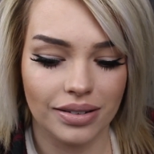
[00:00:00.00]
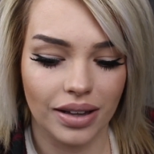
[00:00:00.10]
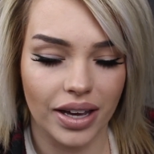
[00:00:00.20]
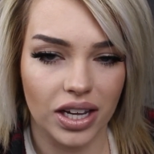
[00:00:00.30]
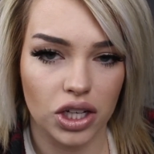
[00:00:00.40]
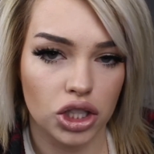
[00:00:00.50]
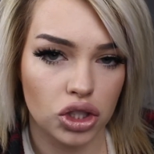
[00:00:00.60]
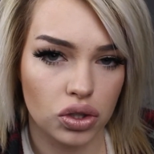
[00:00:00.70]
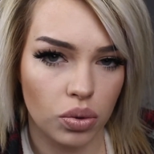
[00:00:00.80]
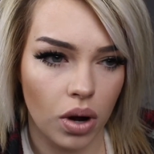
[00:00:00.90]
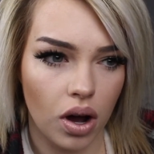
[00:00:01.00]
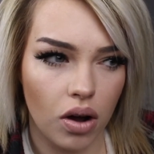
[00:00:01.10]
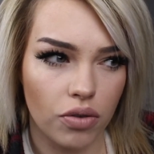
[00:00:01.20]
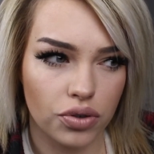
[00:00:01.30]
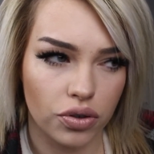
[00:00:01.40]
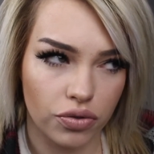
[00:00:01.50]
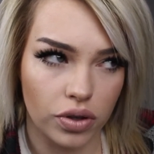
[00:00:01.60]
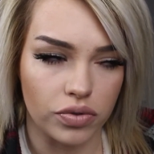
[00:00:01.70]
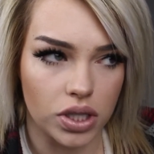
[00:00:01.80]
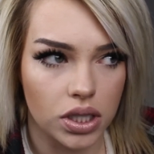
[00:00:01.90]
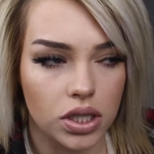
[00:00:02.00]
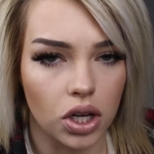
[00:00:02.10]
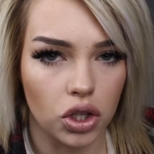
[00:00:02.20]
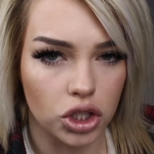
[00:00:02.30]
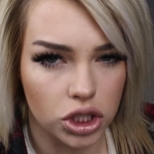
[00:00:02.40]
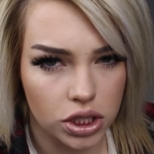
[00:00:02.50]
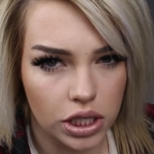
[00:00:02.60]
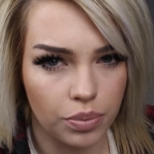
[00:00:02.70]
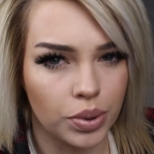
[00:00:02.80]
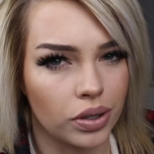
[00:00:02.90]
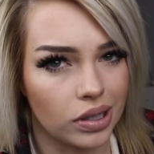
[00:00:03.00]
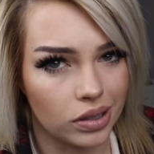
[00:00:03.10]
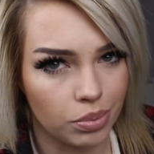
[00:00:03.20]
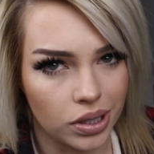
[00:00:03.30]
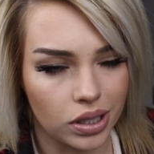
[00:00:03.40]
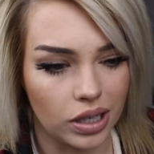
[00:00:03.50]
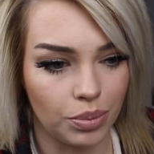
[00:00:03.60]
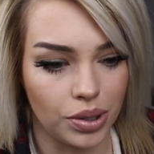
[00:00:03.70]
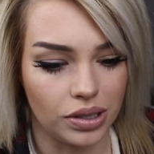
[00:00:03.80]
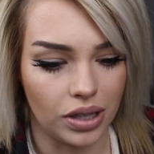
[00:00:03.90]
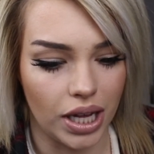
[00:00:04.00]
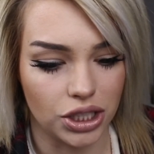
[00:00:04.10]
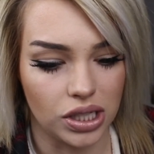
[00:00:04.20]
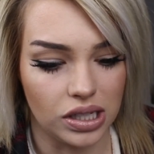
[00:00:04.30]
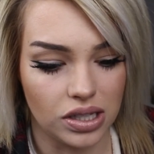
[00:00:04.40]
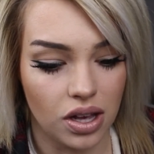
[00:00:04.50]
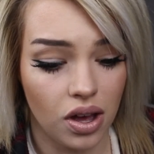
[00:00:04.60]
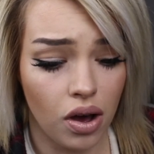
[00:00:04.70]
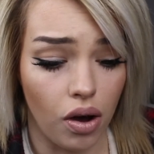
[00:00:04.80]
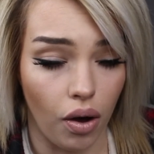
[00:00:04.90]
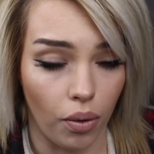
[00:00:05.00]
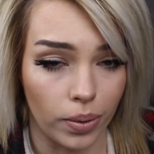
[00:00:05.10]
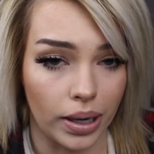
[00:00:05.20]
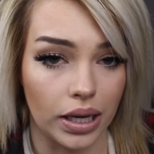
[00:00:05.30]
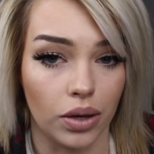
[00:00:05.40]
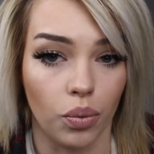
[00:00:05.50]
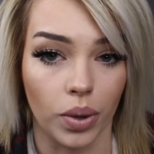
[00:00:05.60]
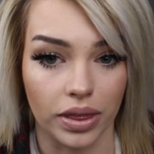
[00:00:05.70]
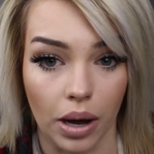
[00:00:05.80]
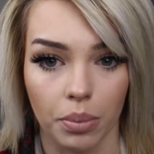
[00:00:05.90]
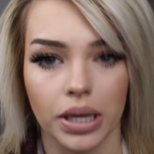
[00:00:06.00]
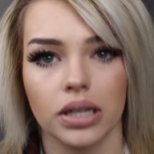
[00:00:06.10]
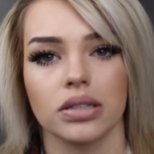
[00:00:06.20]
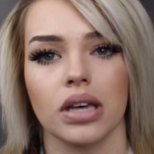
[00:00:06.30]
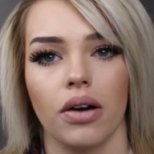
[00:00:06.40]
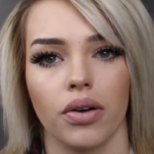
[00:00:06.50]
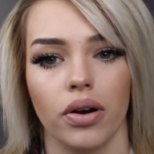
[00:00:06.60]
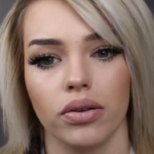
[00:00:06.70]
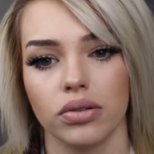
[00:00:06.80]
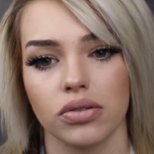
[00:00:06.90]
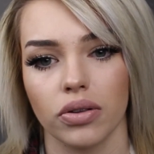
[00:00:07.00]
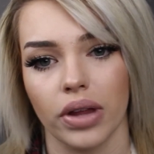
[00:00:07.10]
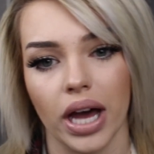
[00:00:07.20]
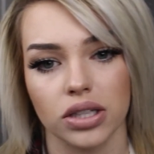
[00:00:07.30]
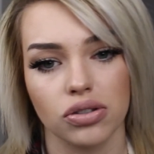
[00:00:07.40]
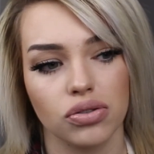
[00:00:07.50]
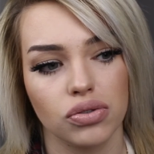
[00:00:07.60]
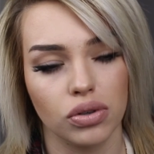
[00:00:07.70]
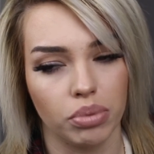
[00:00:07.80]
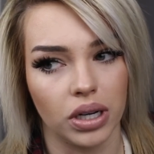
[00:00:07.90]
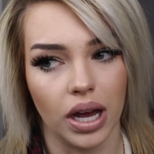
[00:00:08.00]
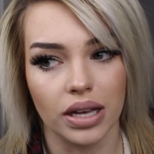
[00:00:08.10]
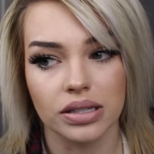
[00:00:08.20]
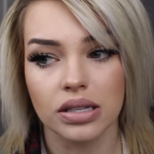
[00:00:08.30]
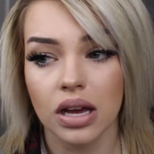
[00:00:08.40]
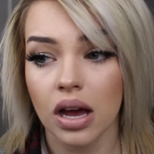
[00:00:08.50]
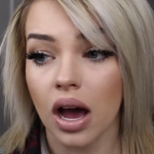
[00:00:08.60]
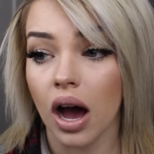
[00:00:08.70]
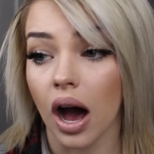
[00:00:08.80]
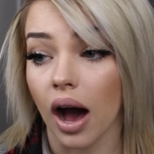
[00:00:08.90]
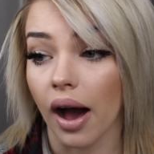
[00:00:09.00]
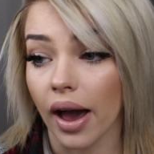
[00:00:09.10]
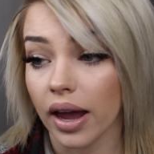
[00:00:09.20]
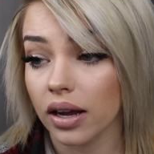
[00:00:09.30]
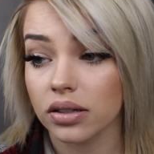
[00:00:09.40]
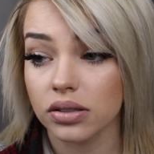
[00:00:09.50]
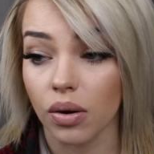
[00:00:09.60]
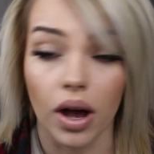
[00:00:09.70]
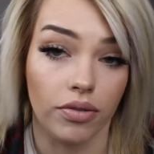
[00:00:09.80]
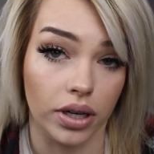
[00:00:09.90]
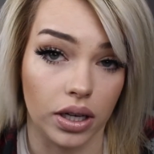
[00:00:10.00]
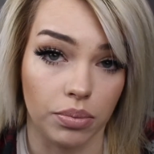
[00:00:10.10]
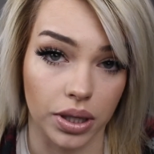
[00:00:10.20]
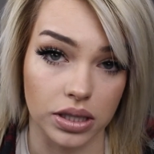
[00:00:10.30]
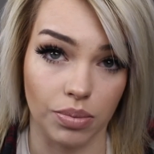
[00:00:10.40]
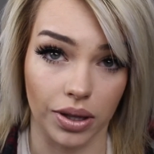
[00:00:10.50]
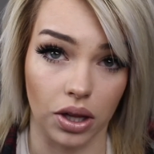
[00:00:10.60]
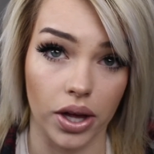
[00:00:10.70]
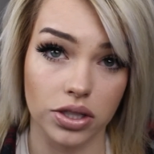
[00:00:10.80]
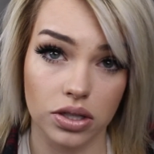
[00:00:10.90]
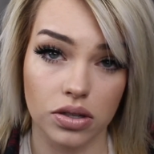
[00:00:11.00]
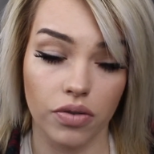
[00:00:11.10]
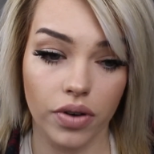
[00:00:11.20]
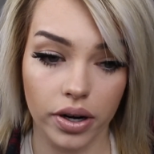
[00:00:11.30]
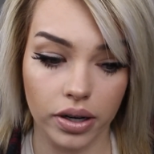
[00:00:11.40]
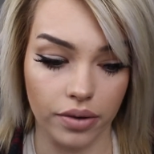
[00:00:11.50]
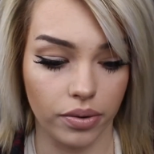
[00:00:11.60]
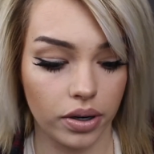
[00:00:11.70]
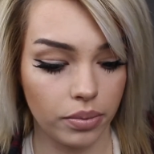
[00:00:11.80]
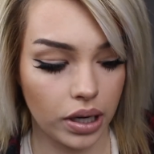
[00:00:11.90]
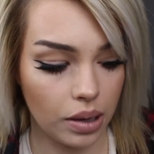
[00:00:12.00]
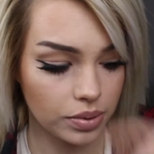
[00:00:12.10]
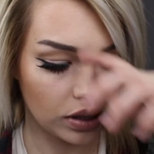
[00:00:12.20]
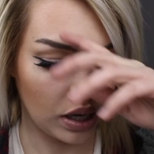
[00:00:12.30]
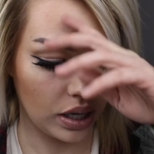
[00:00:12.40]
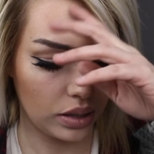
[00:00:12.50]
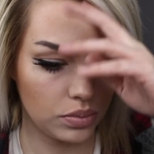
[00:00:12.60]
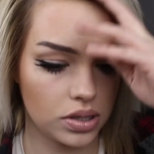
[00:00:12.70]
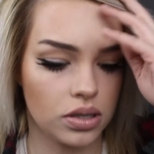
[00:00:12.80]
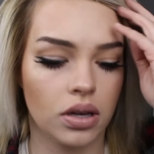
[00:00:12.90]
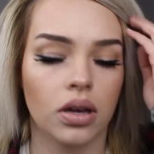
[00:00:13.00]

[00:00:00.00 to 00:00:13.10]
like $12 to $15 cheaper than the Blinking Beauty lashes already without my discount code, so that's super nice. I don't have any complaints about the lashes so far, and I've worn them a couple times.